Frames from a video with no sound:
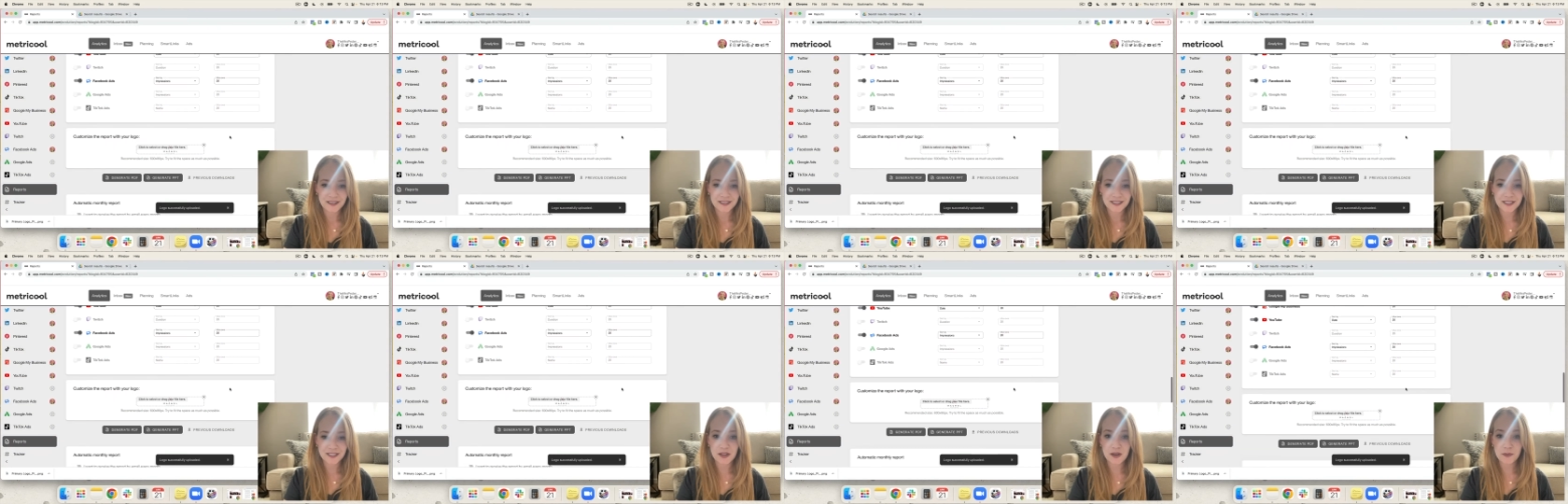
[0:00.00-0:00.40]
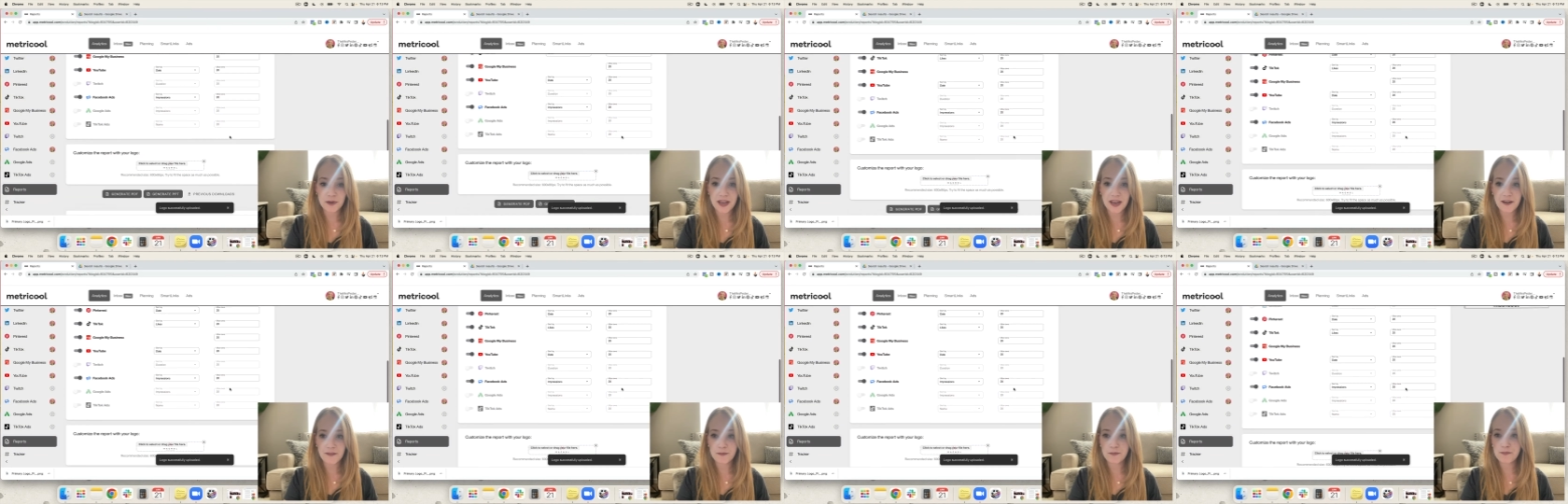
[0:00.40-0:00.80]
so that we
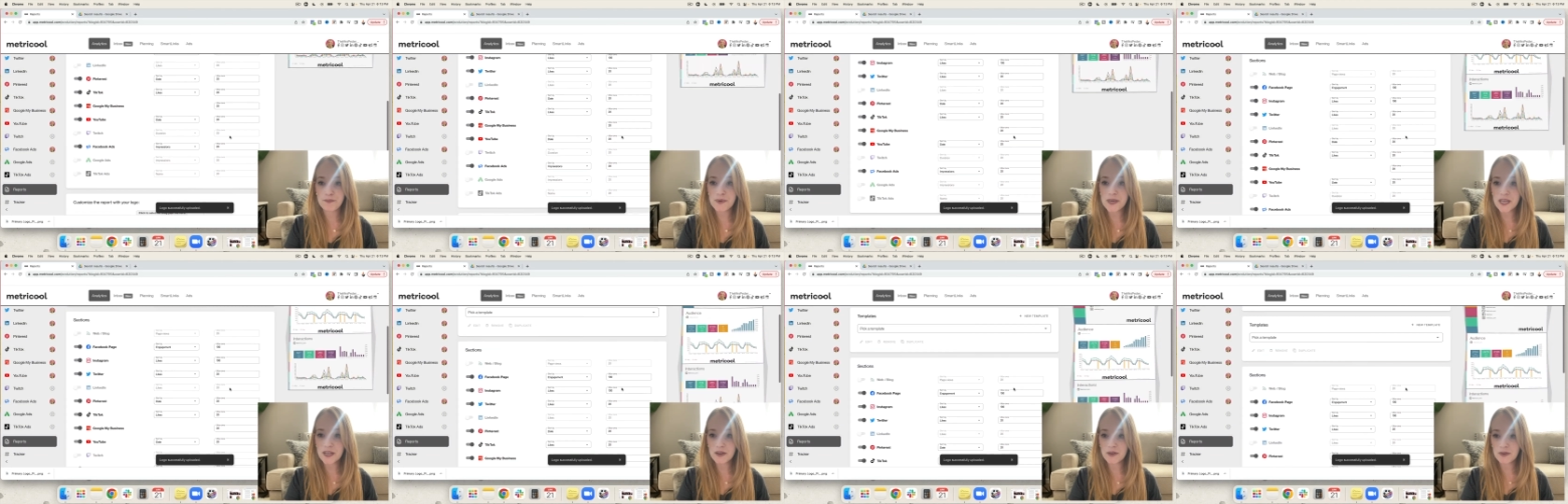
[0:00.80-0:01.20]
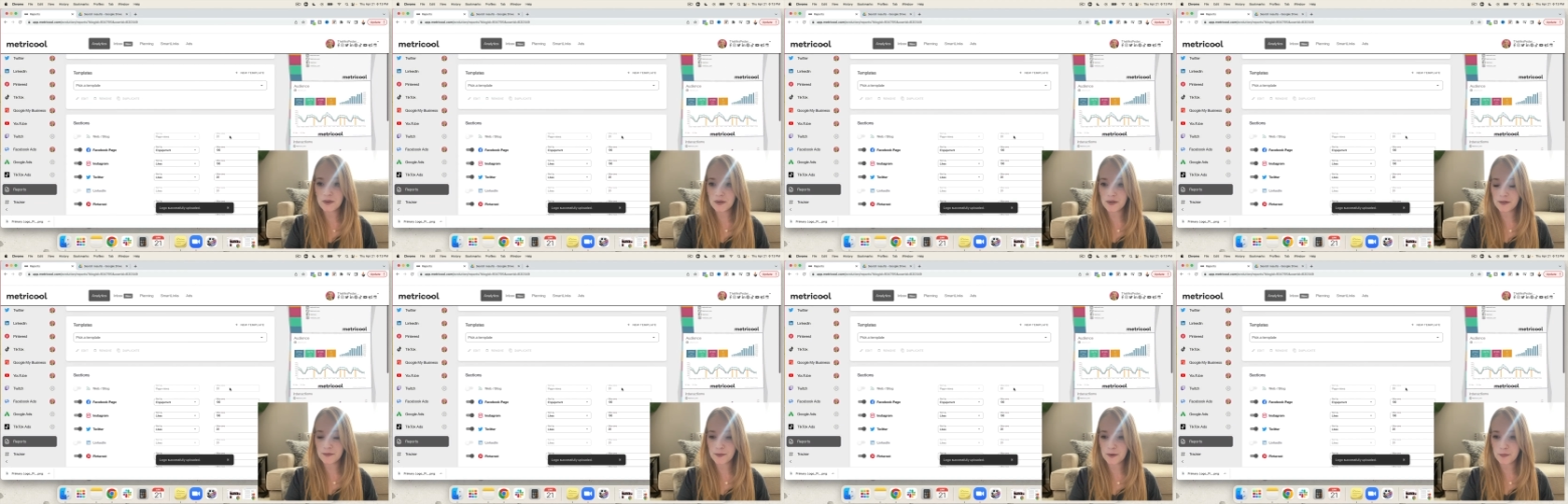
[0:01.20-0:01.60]
have
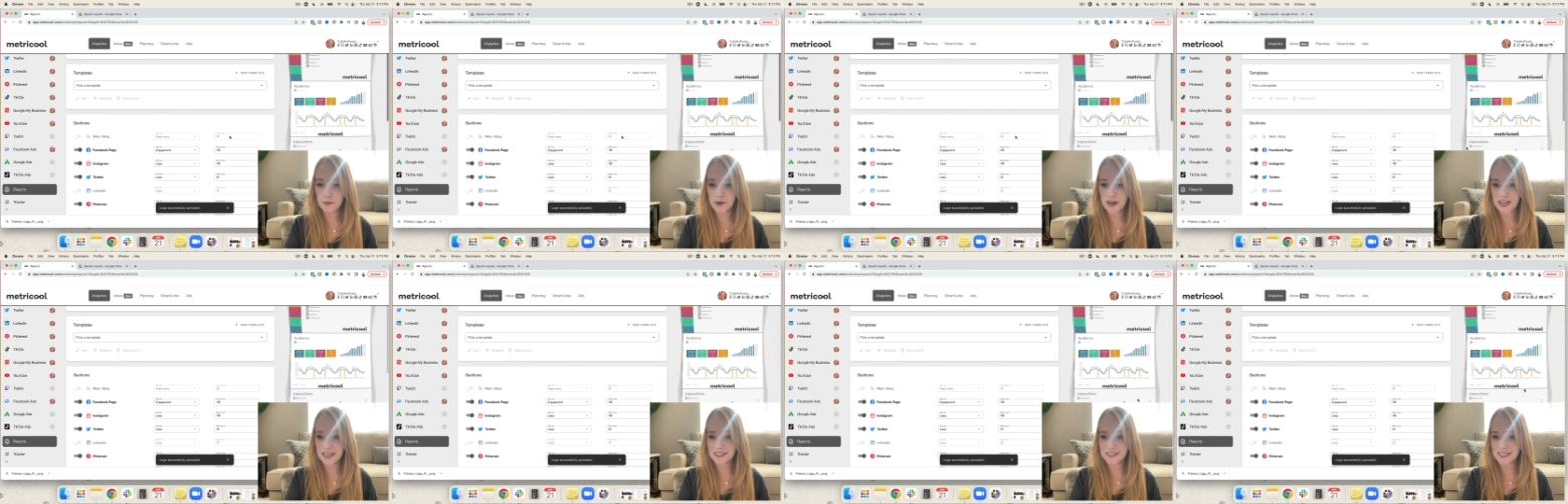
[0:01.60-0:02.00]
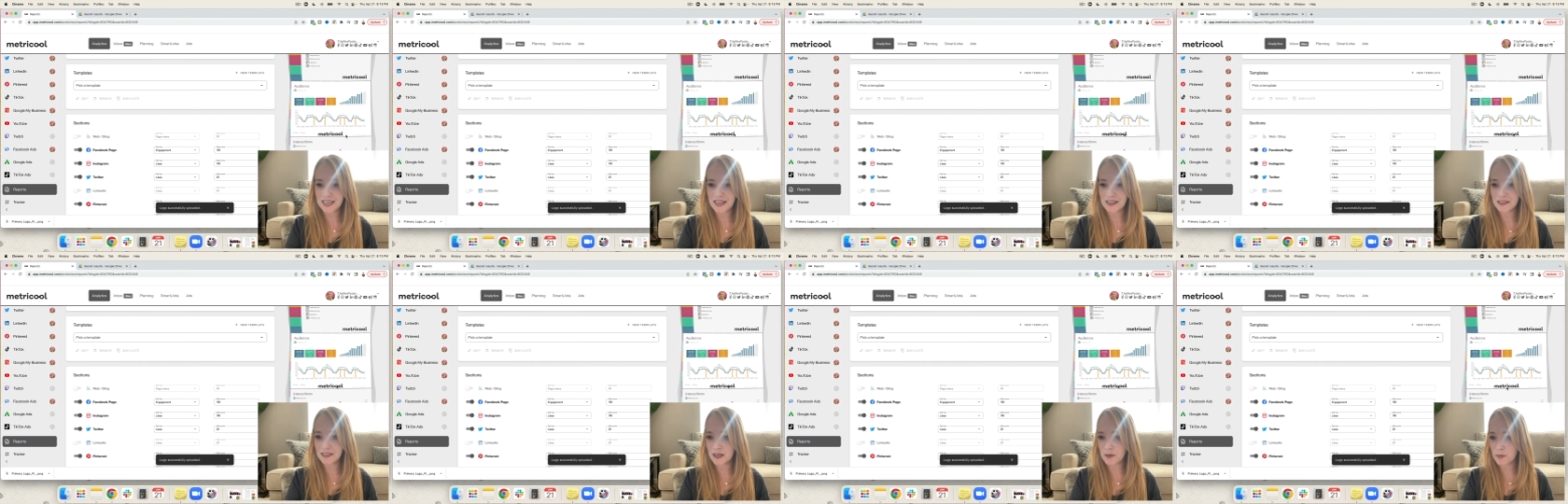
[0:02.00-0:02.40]
beautiful
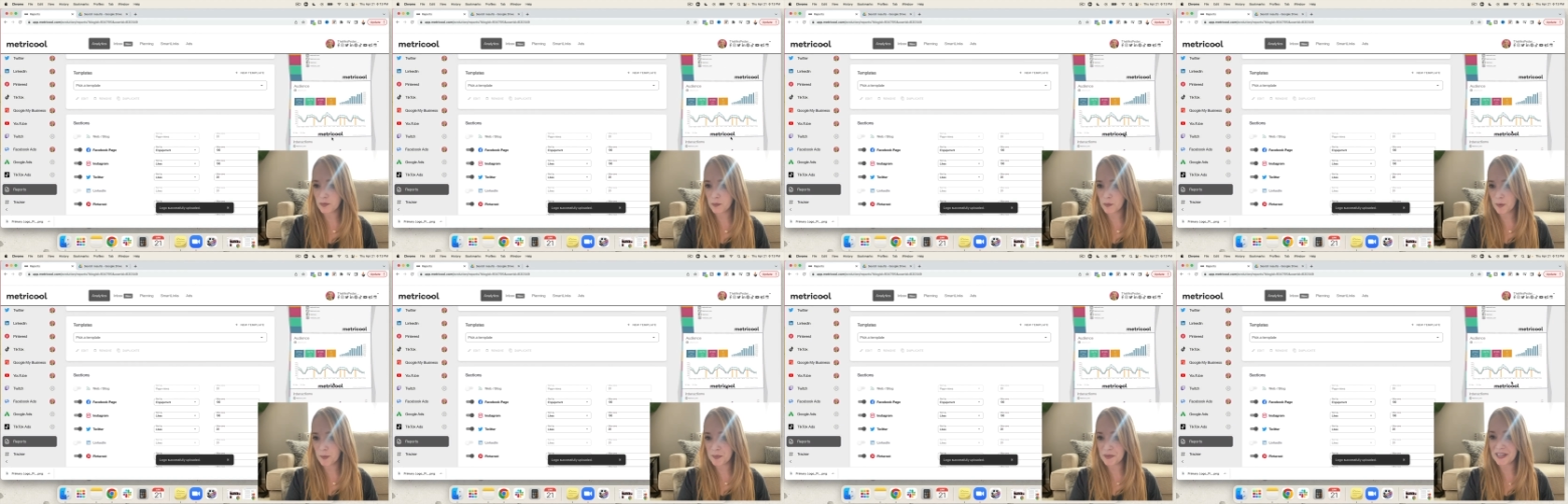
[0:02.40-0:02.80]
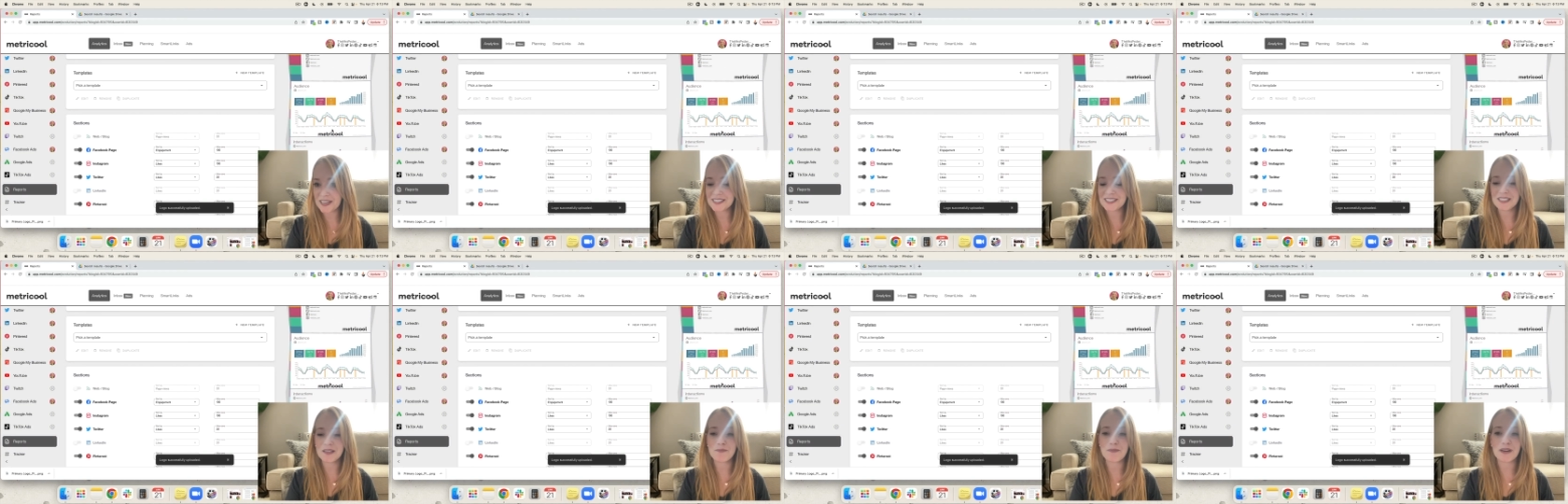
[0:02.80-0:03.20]
branding that will
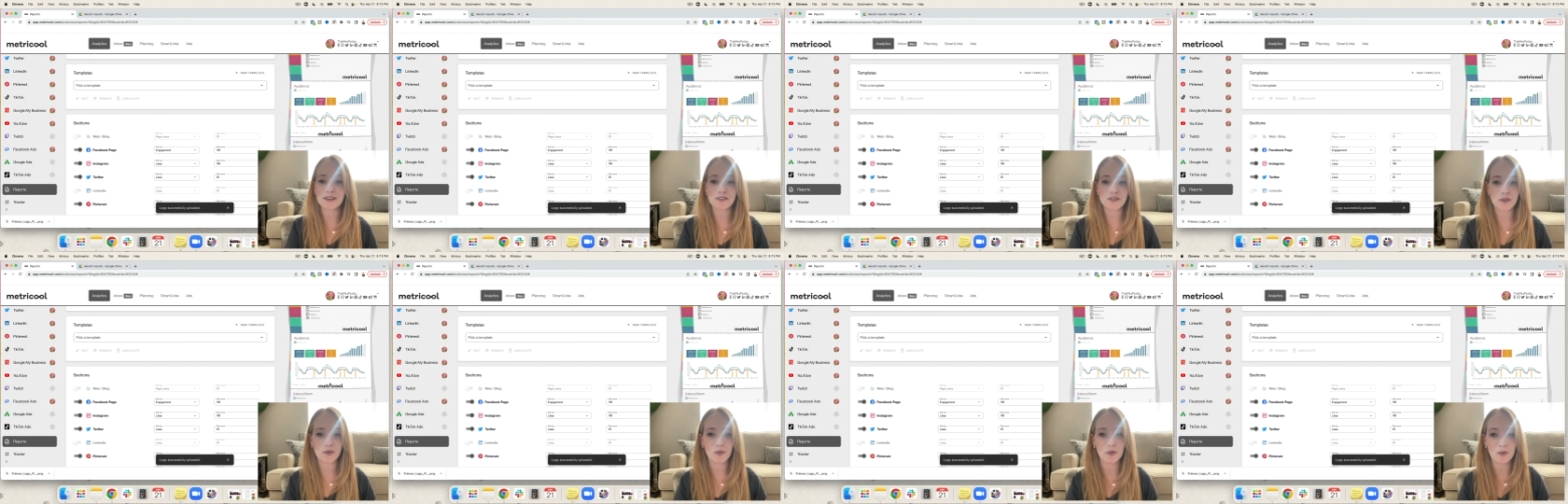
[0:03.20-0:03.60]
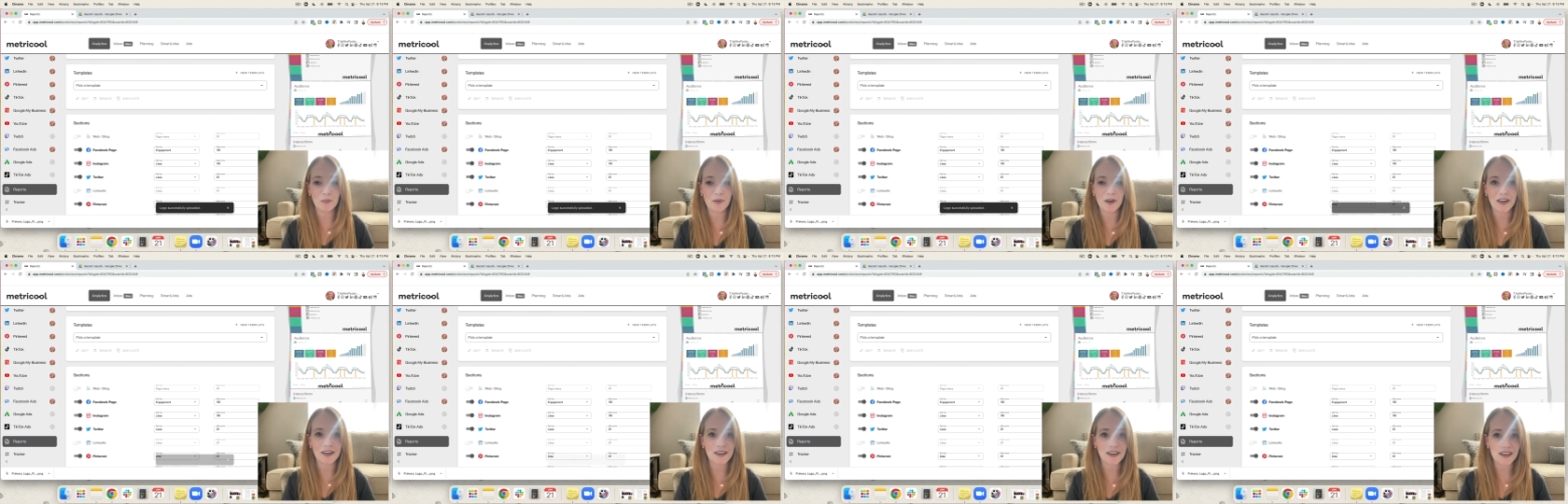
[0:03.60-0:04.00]
replace the Metricool
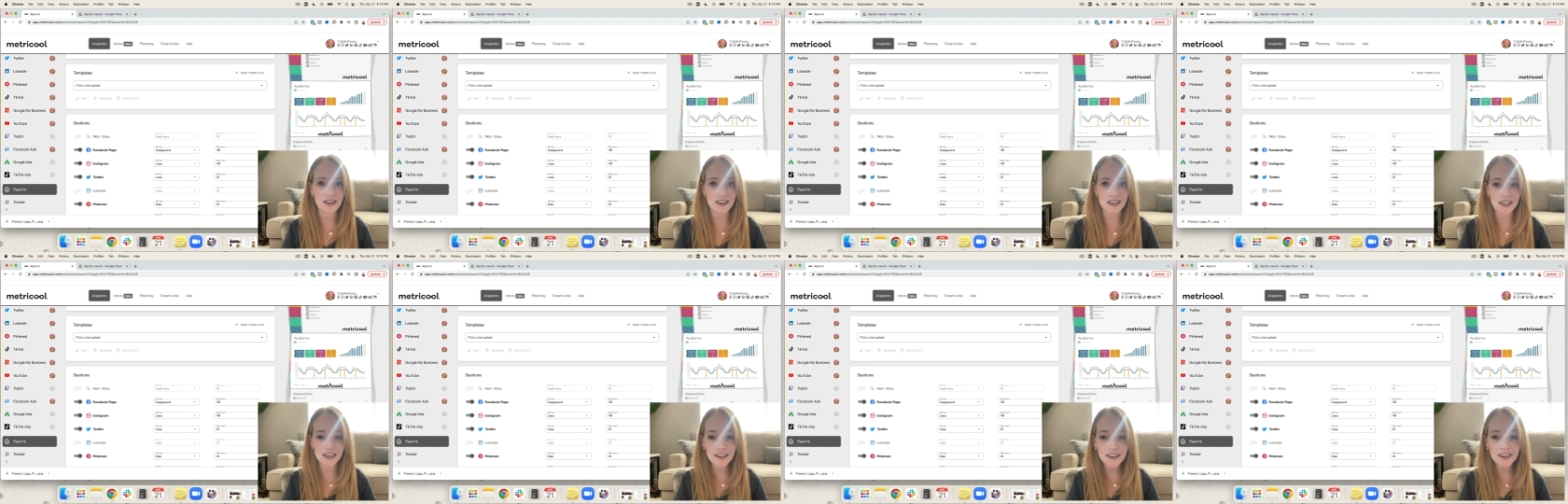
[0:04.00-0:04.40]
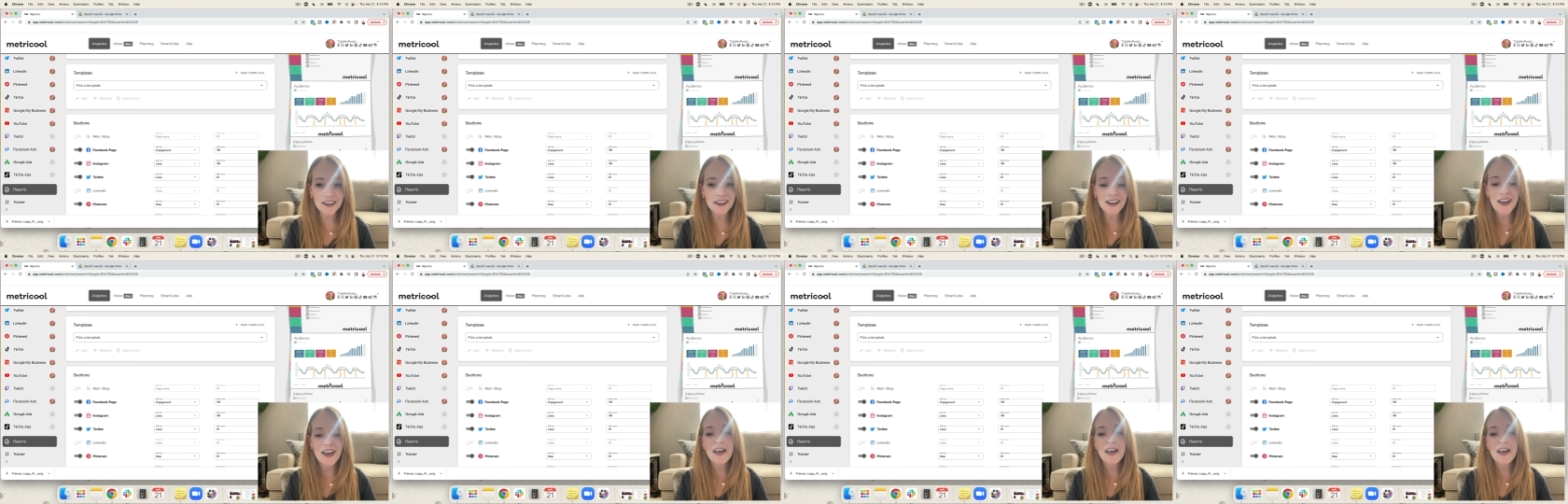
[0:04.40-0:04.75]
branding here,